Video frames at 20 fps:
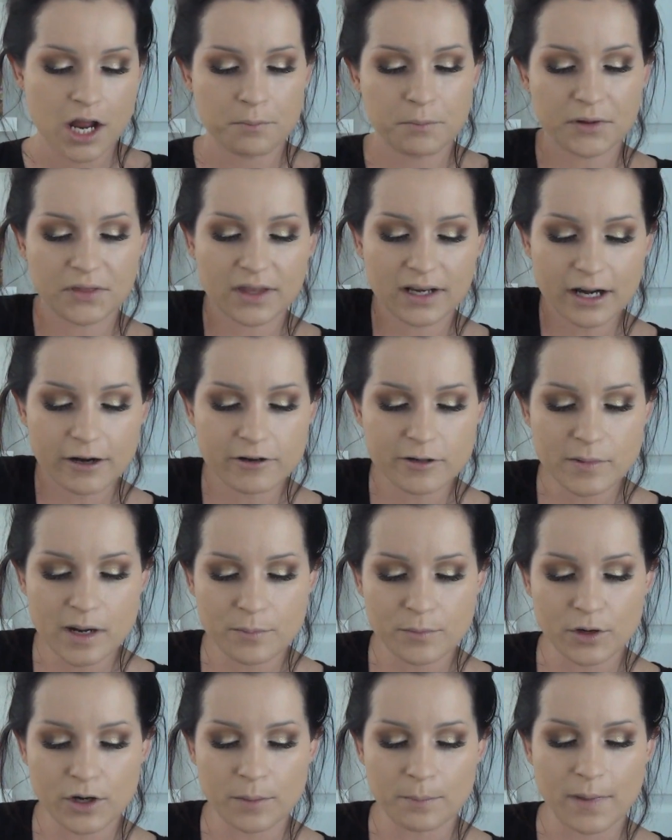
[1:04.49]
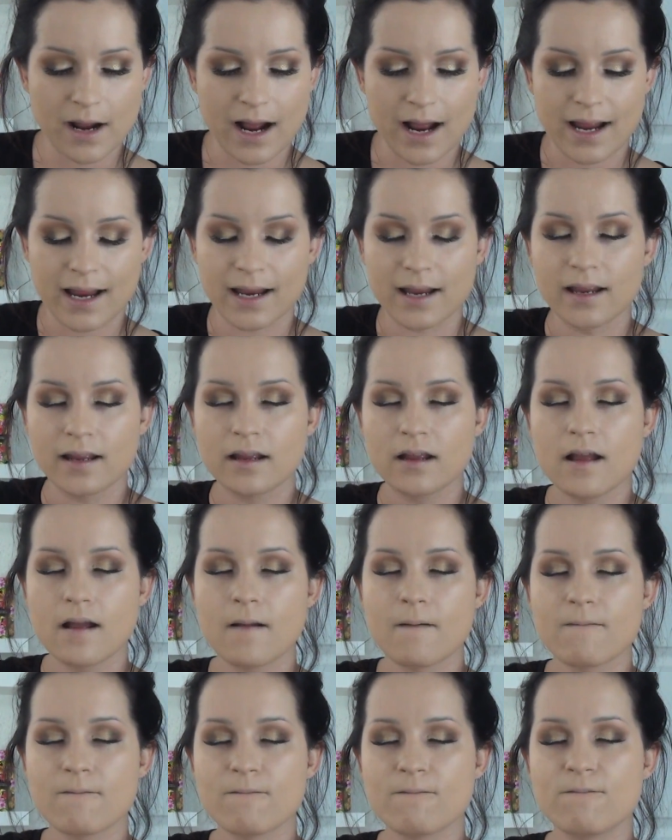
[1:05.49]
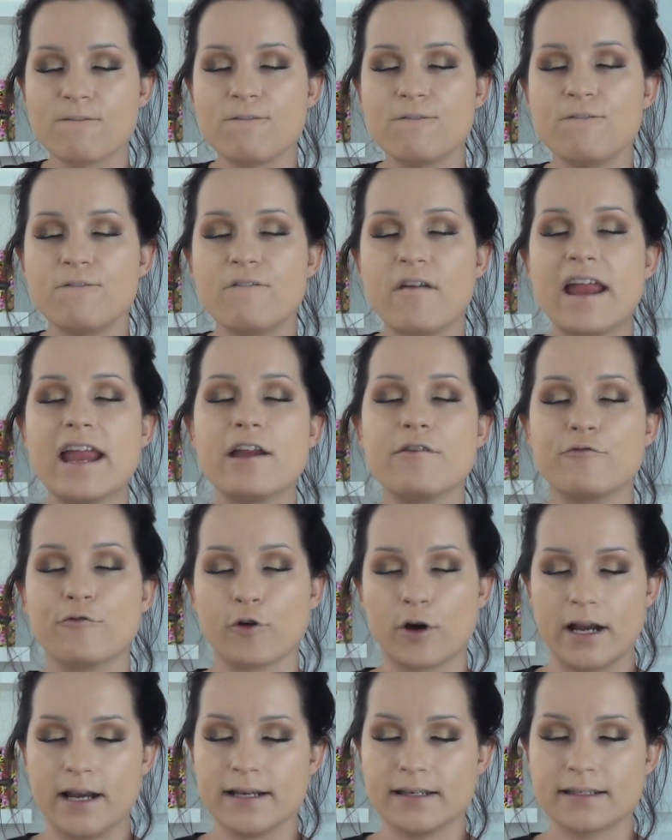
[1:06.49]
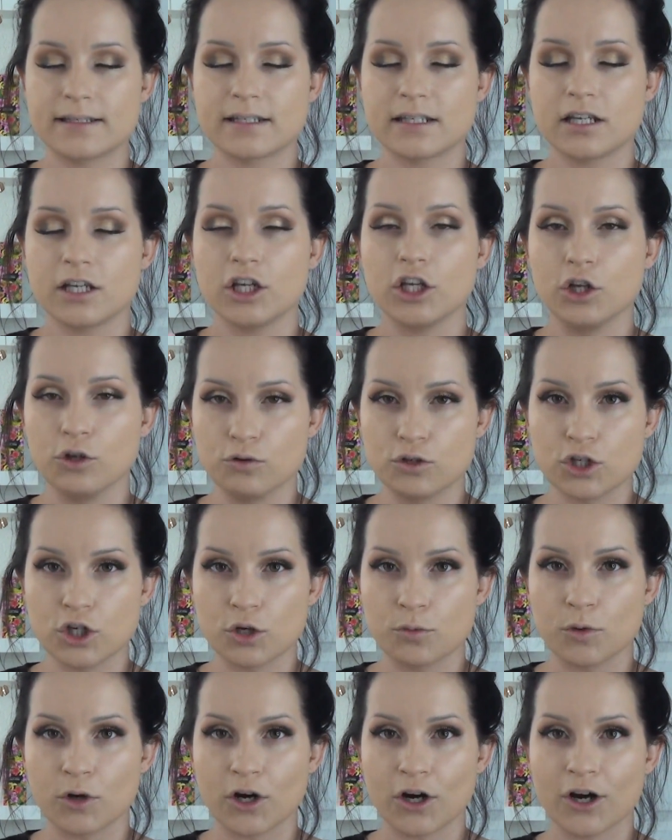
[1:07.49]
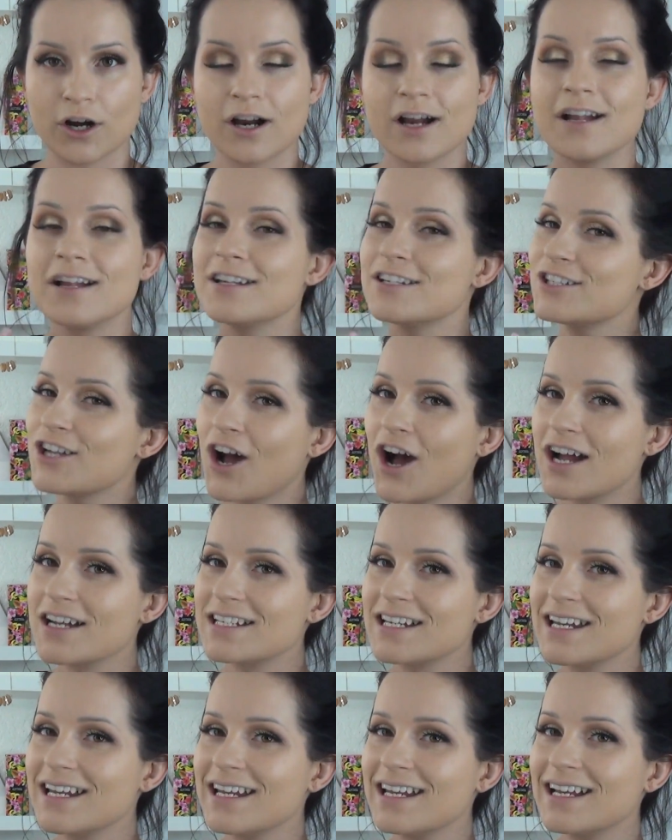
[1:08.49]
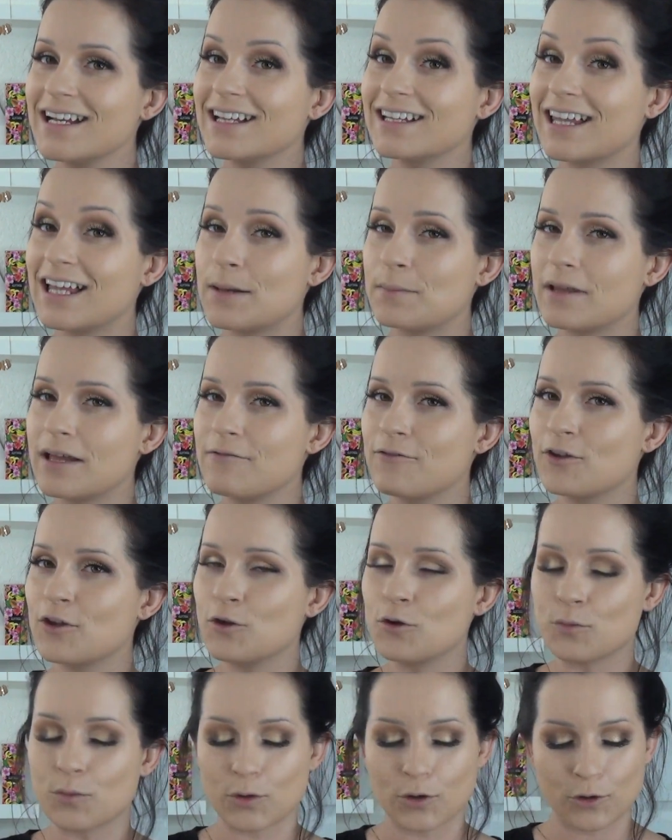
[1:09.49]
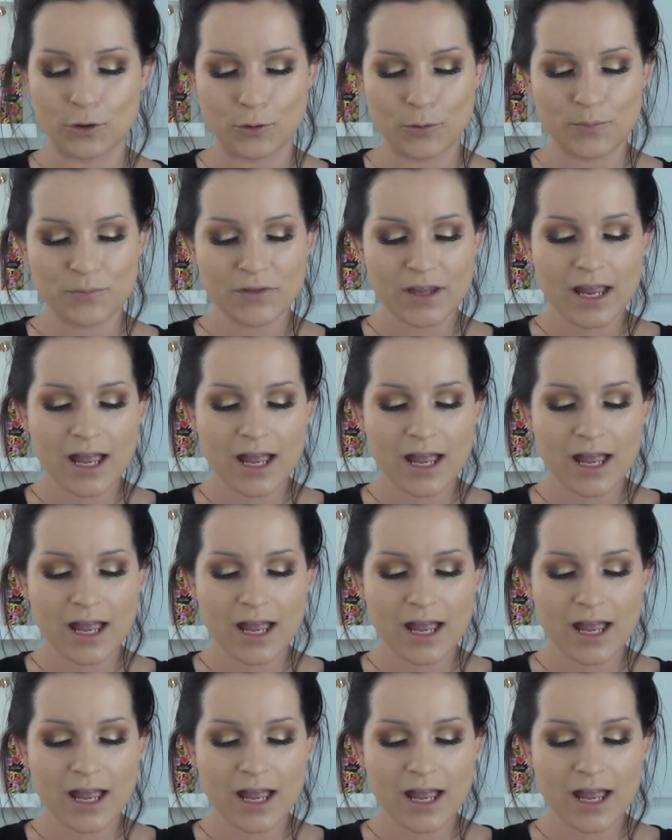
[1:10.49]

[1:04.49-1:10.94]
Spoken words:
But then I remember my favorite YouTuber, Tati, Glam Life Guru,